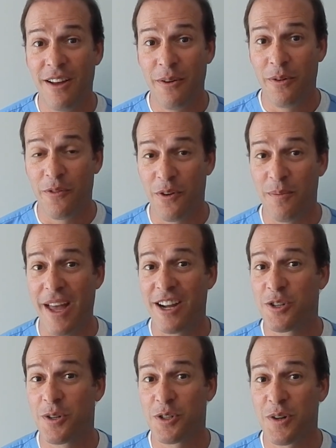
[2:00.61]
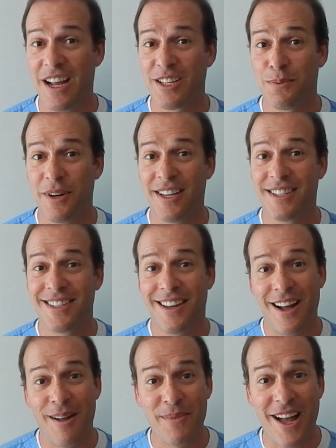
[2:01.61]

We're from Natural Transplants. I'm